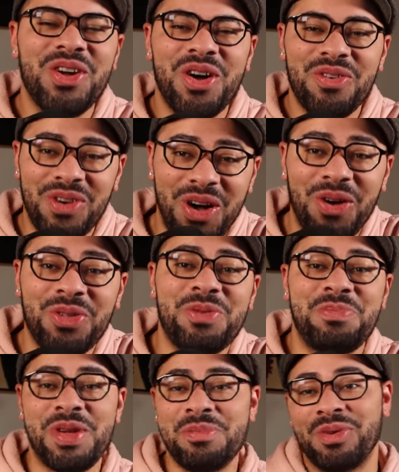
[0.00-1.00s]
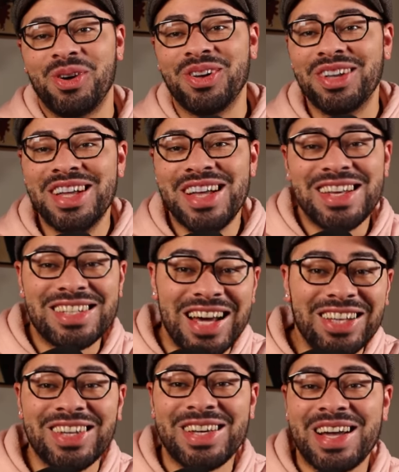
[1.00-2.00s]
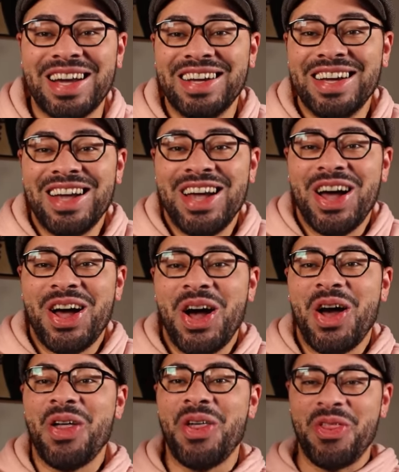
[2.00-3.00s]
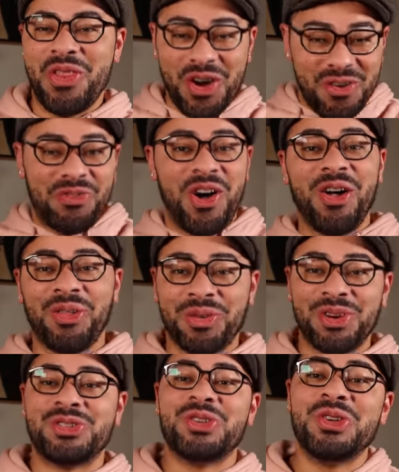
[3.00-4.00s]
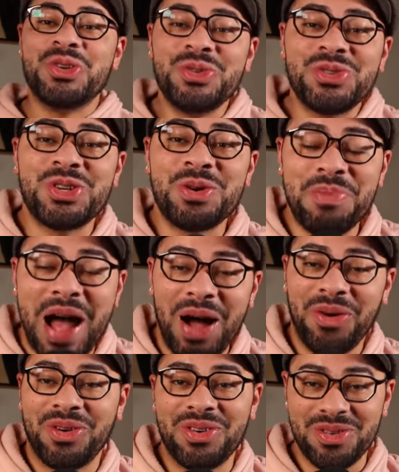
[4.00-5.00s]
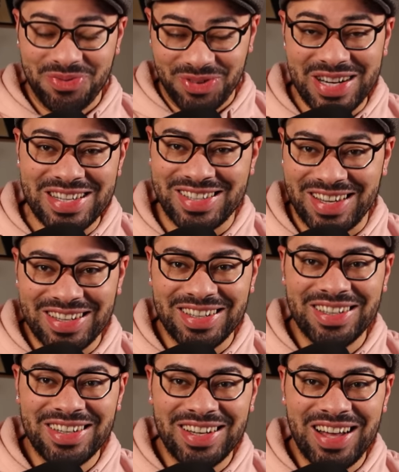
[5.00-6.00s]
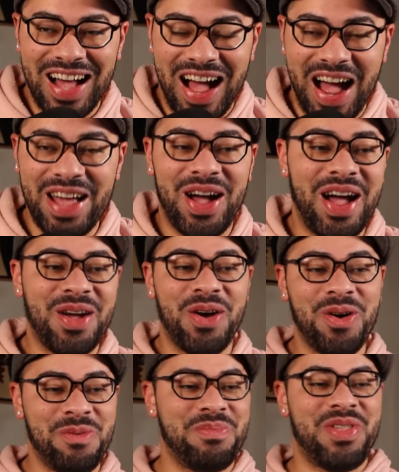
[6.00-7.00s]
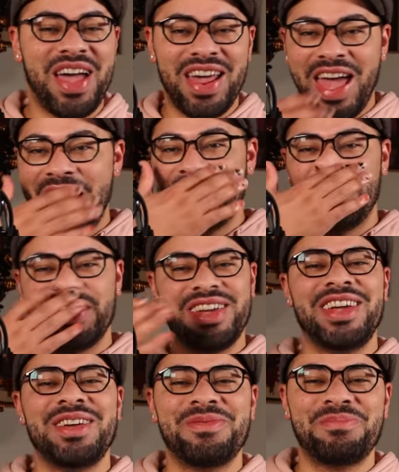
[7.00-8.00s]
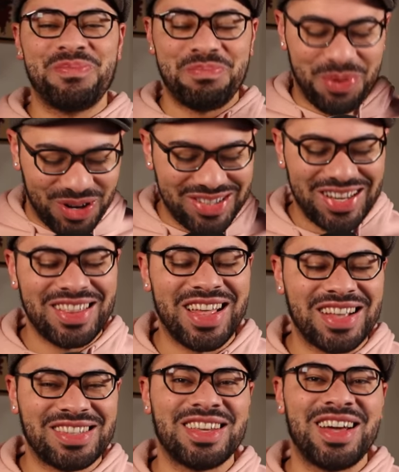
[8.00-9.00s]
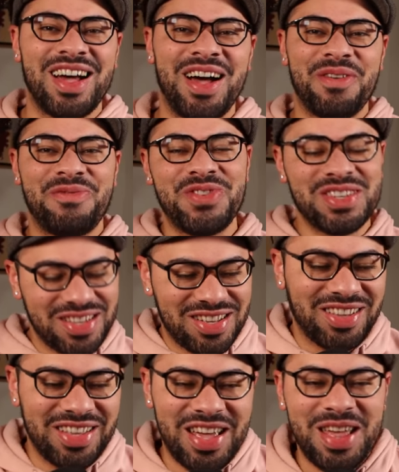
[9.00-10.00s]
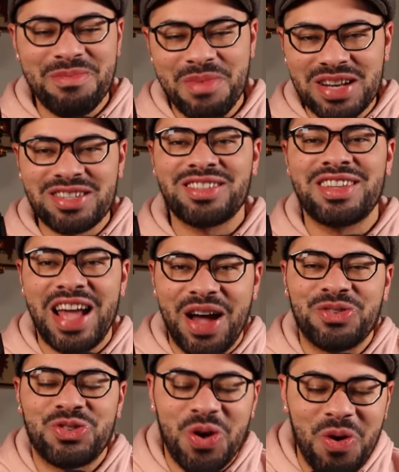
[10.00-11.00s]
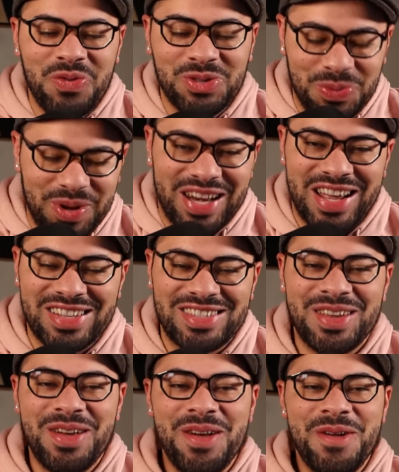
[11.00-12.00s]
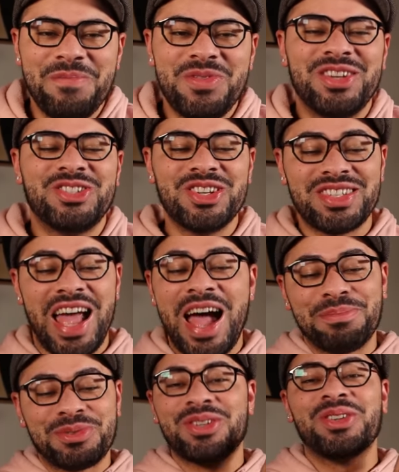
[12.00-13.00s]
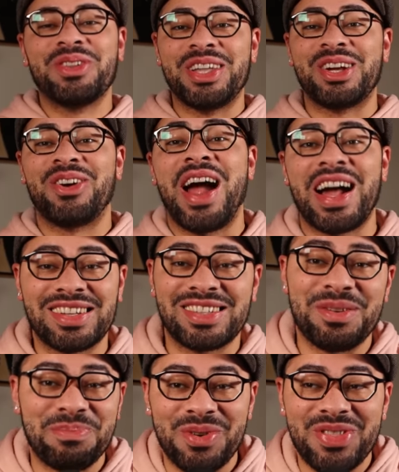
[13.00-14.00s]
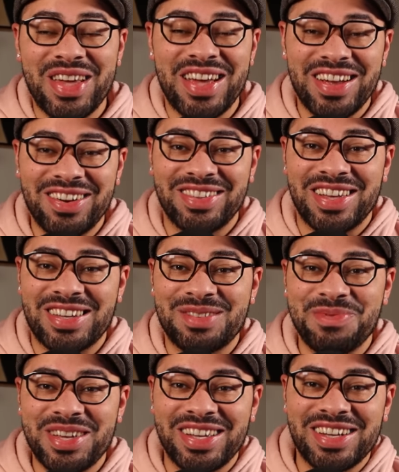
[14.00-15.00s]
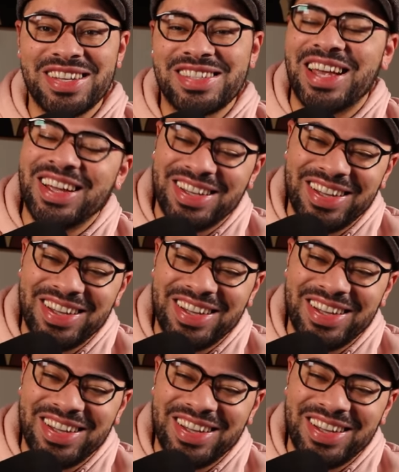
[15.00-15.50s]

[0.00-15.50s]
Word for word: Of all the people telling uh, their followers, use your power of reason. I, I hope that every person that's uh, uh physically in, mentally out Jehovah's Witness just absolutely cracks up when they hear this because